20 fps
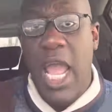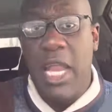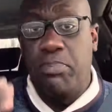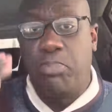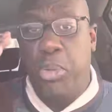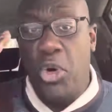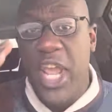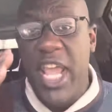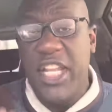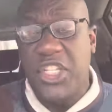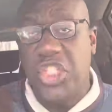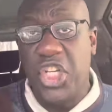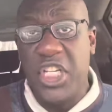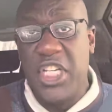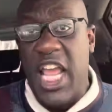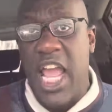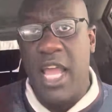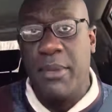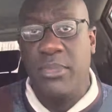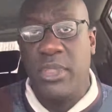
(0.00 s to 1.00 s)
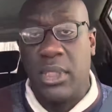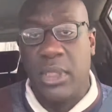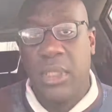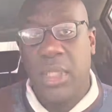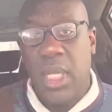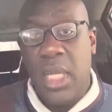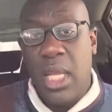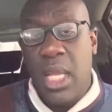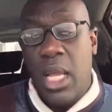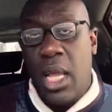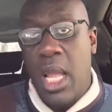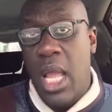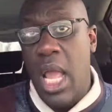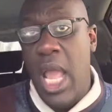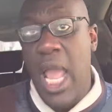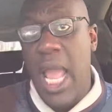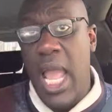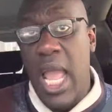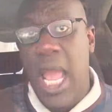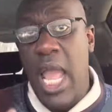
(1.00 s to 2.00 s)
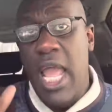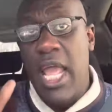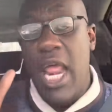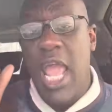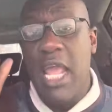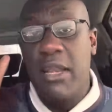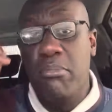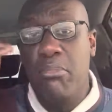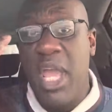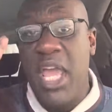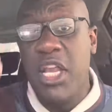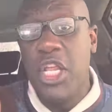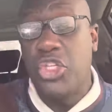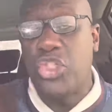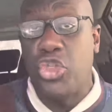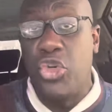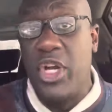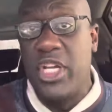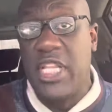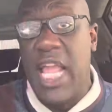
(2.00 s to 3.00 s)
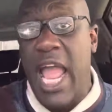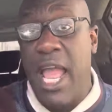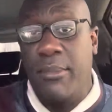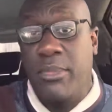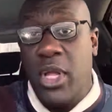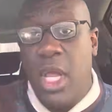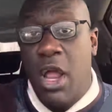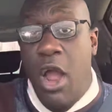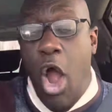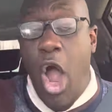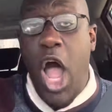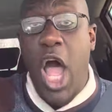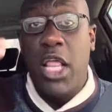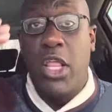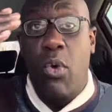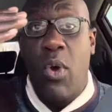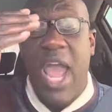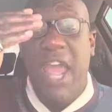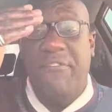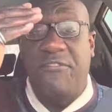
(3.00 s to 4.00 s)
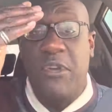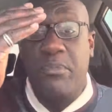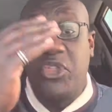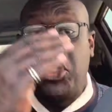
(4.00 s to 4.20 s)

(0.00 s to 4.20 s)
and preaching them and, and ministering them all the way from